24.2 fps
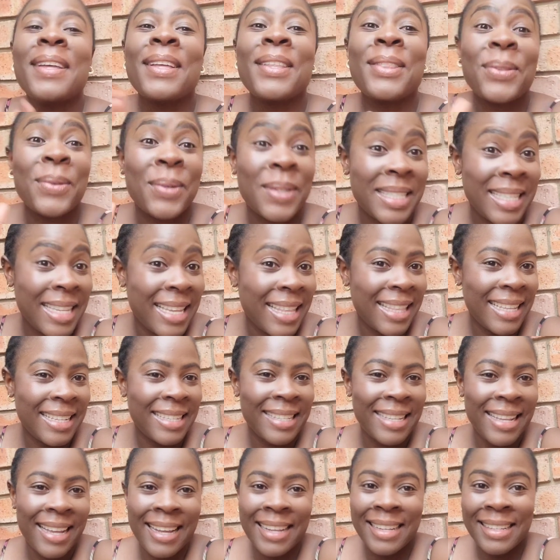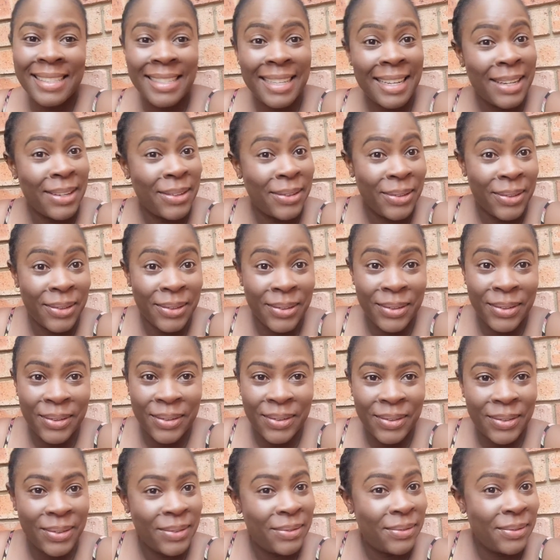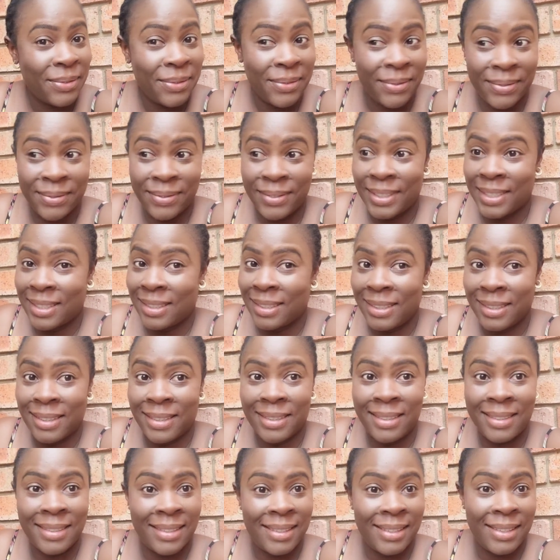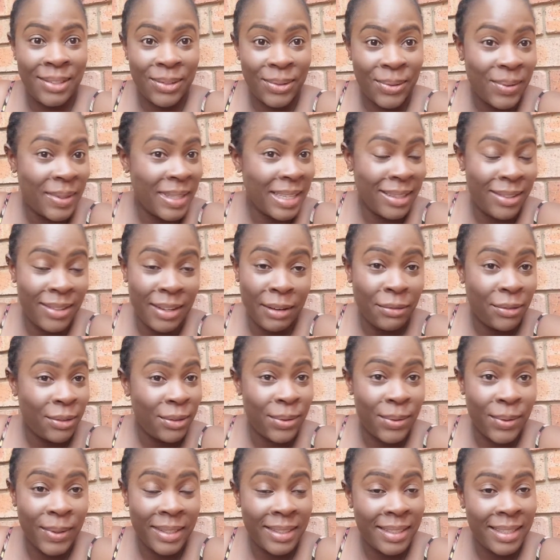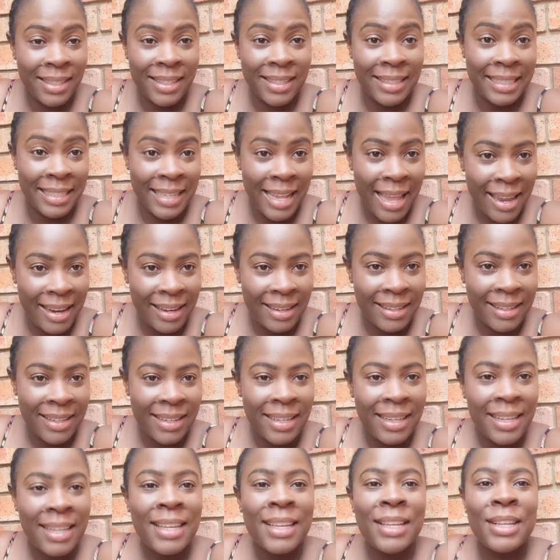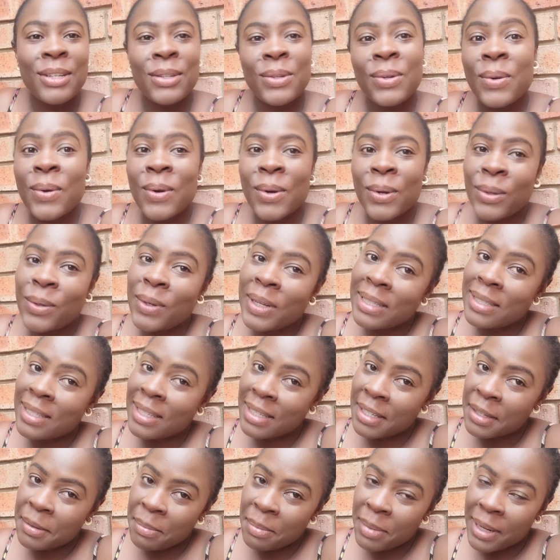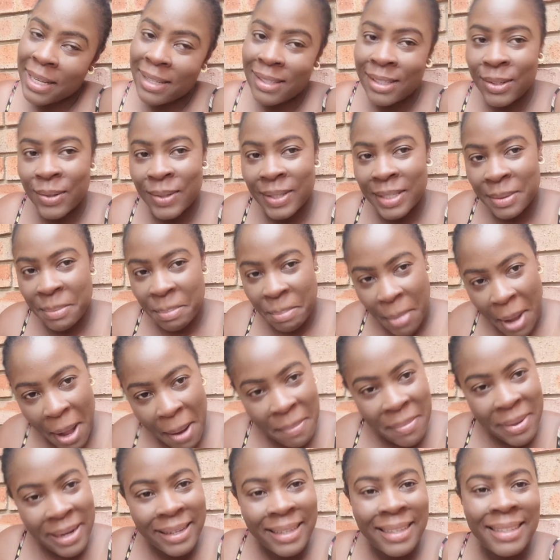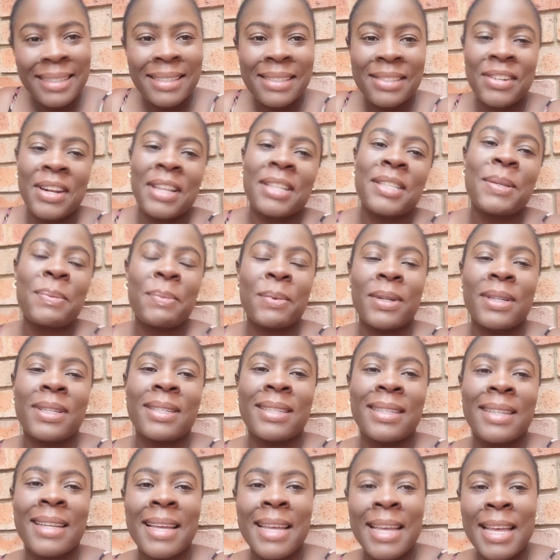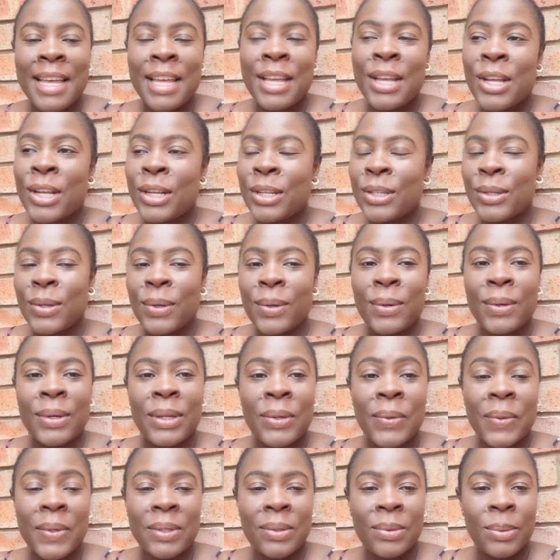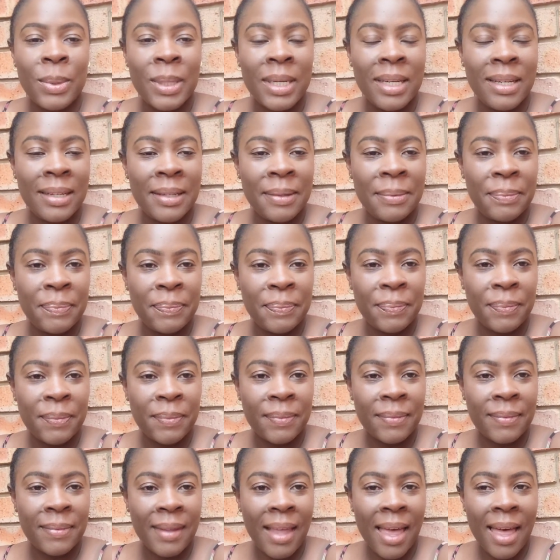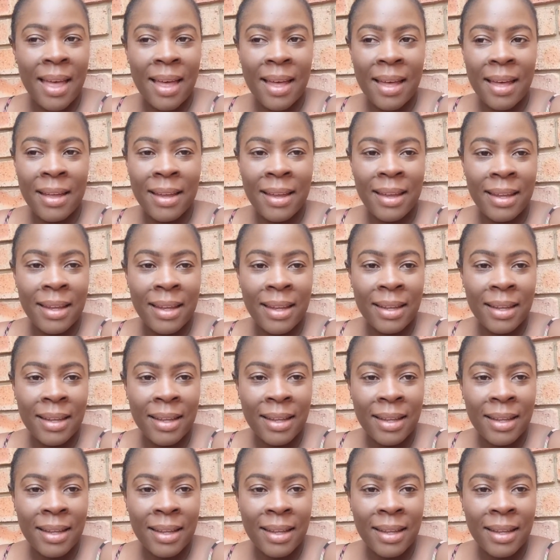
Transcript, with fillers: those are the signs i don't know just know that you have to do a certain sign to go to a certain place using public transport so it was really uh,